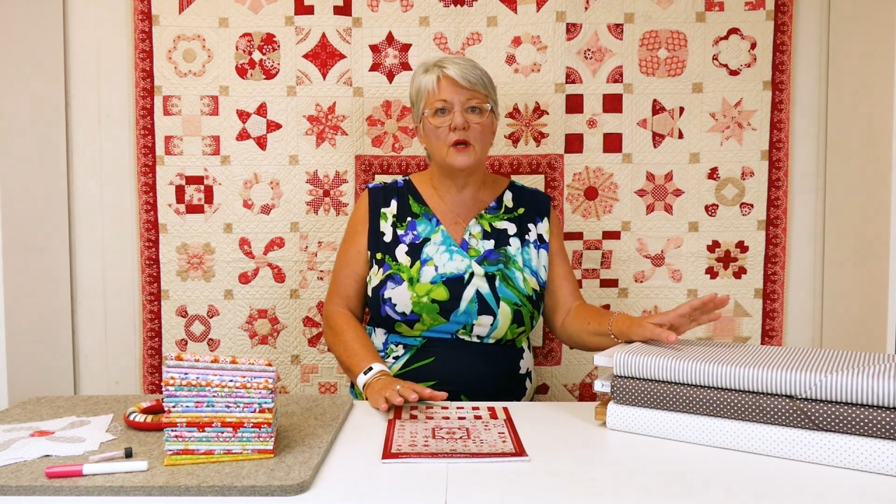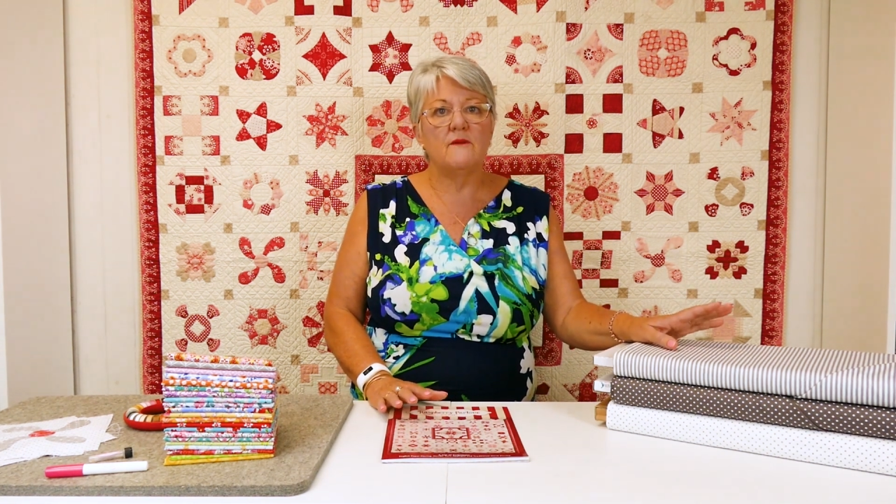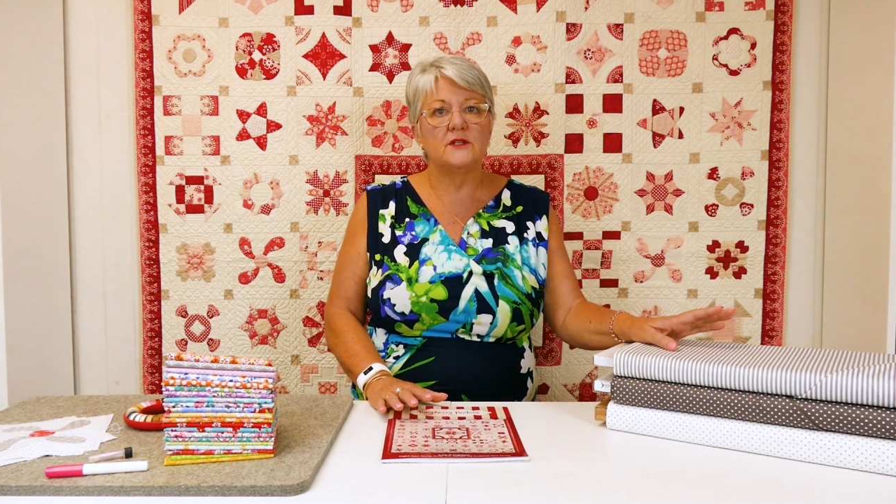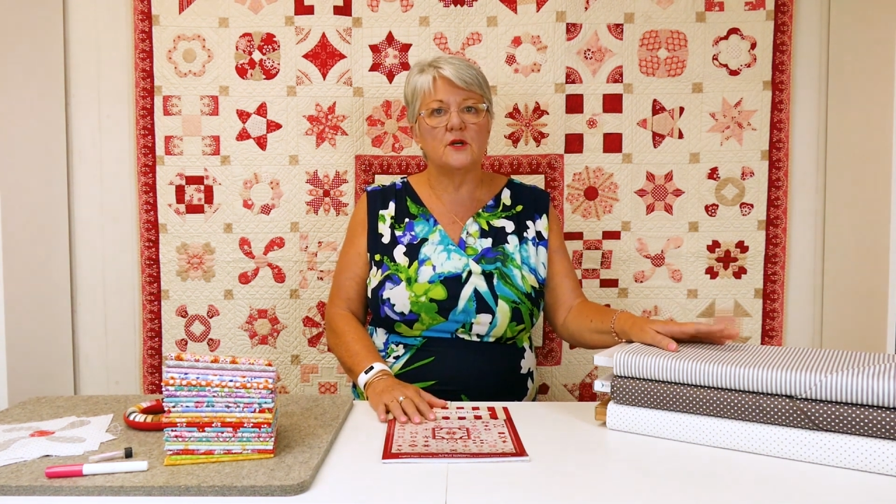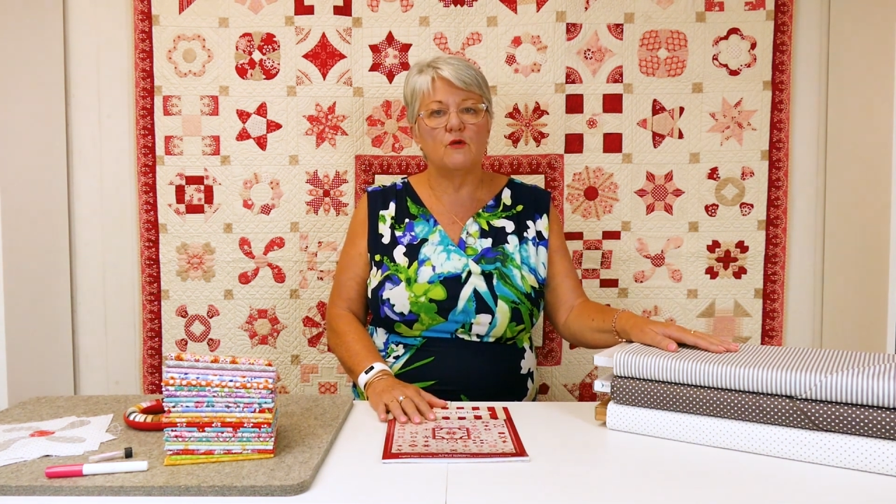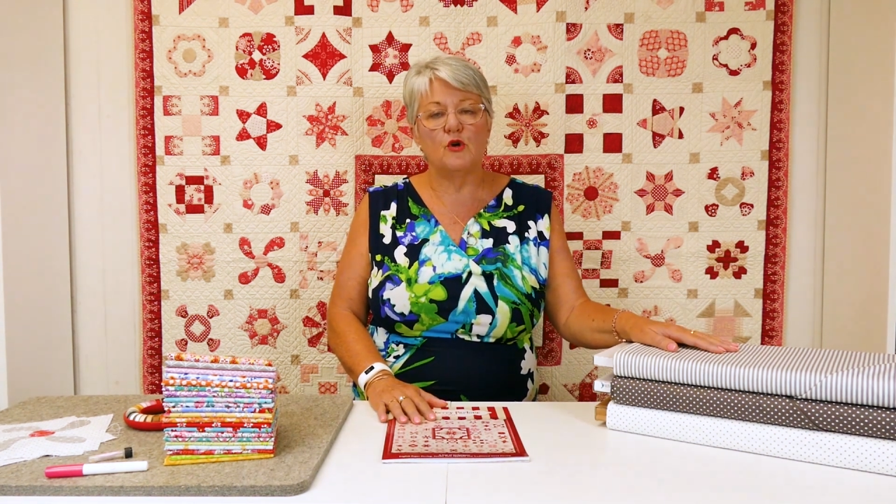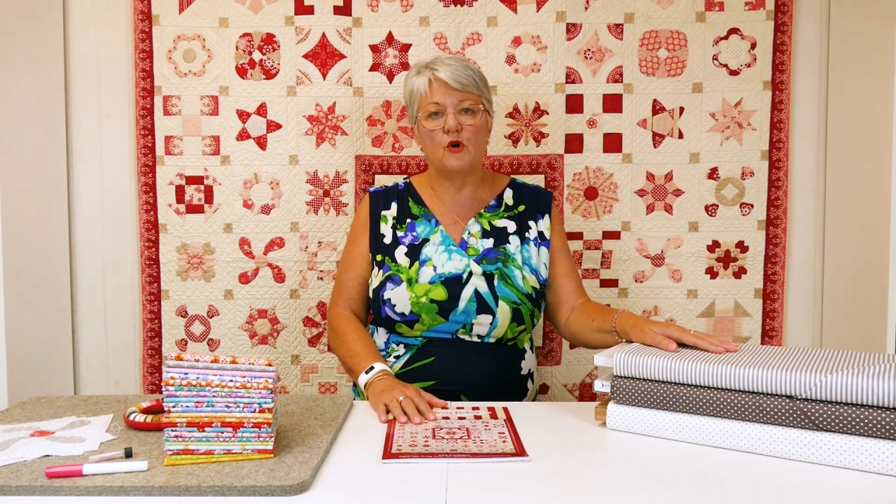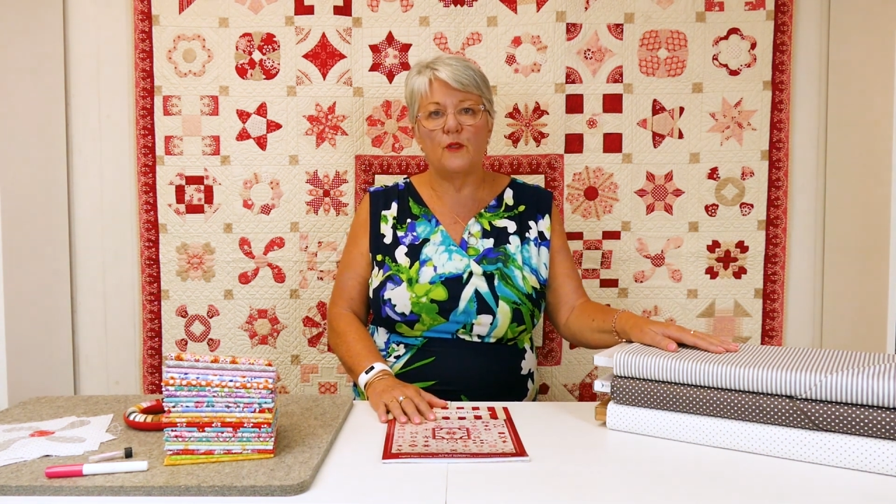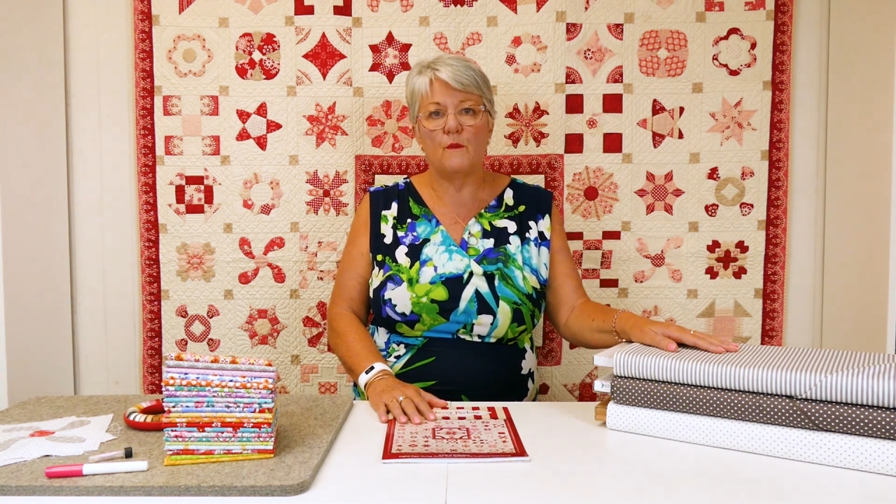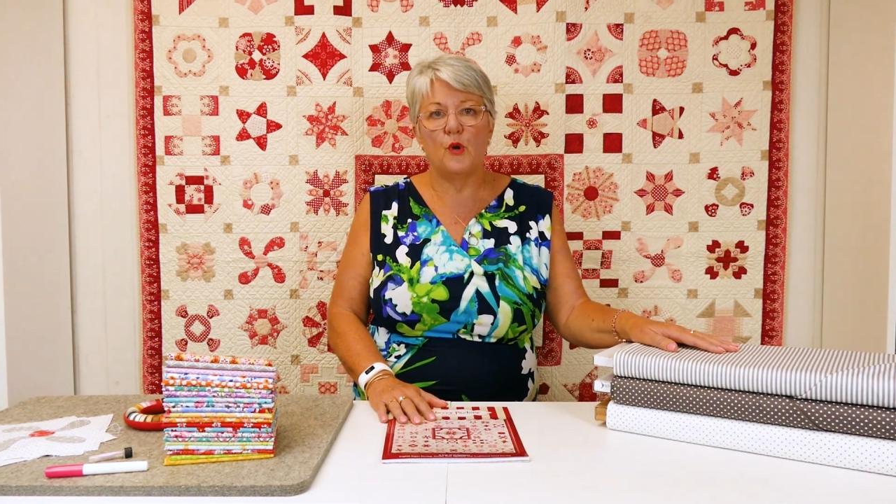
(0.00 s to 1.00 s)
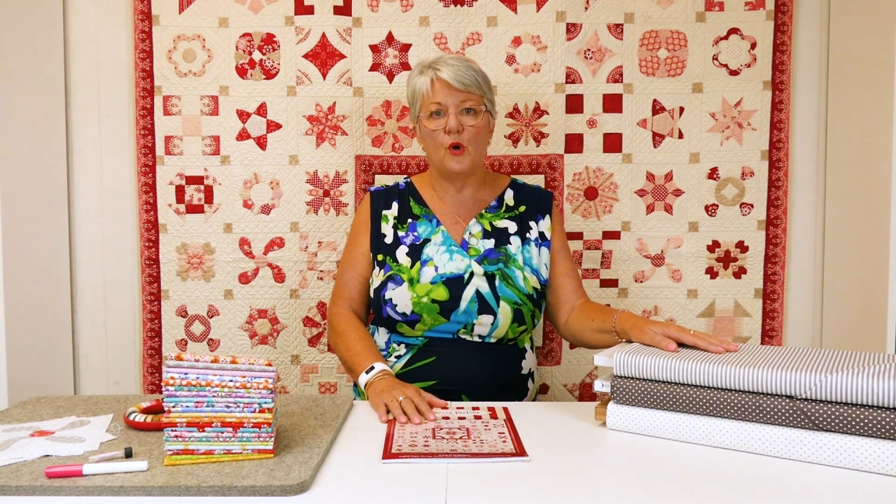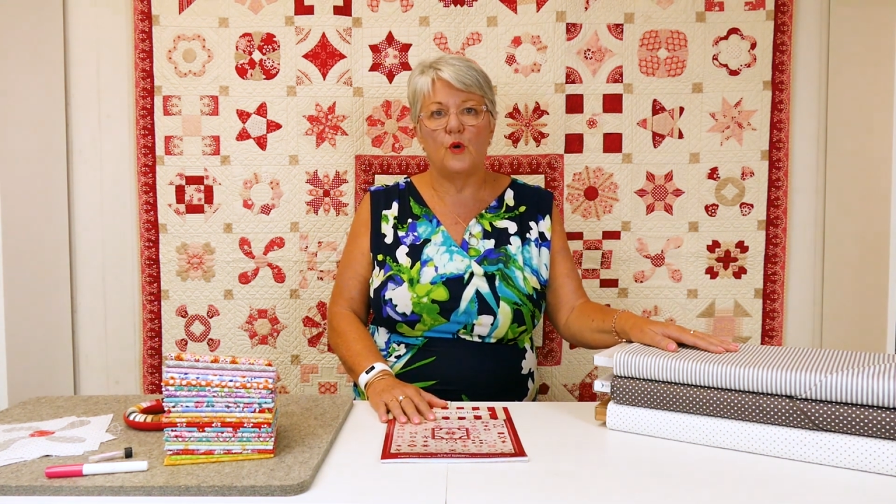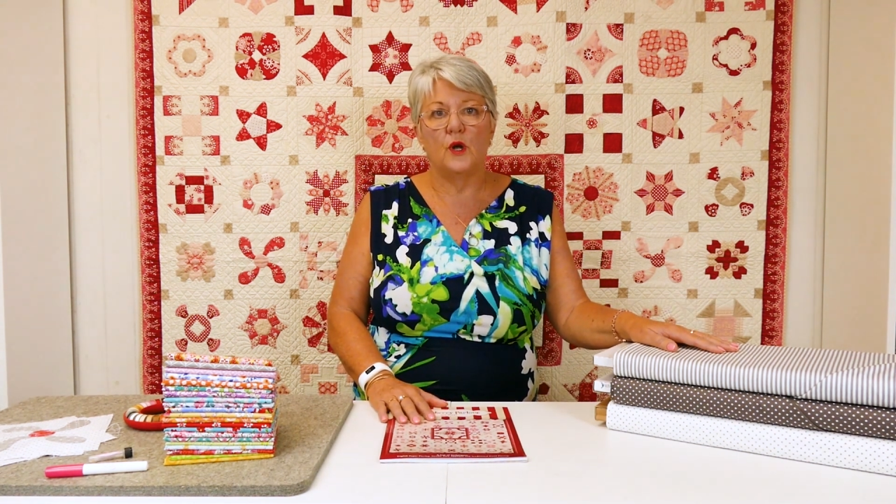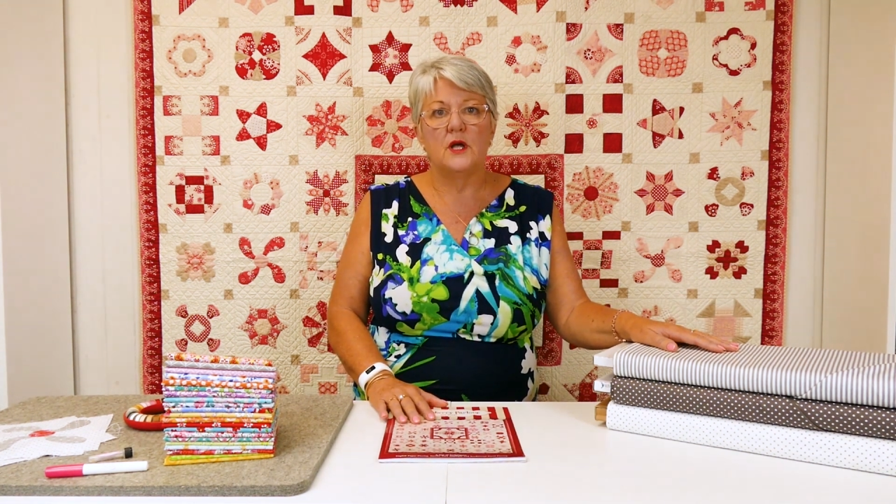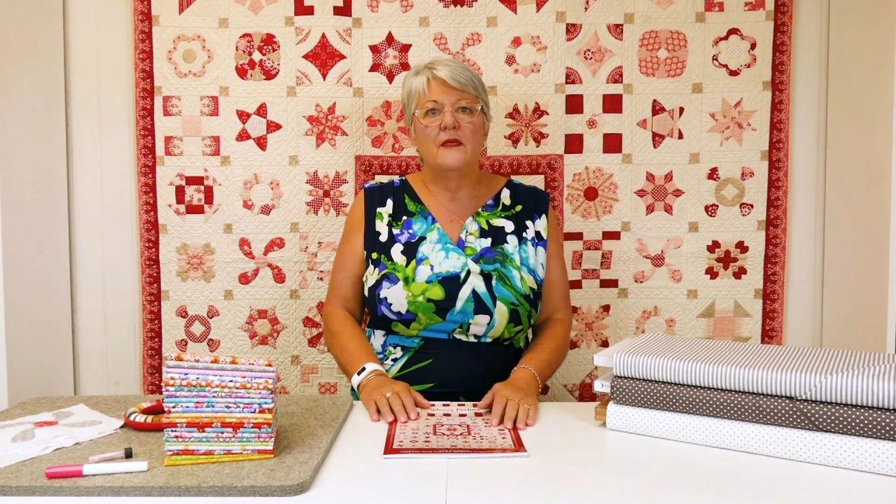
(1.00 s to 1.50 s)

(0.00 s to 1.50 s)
have a sew along on the blog.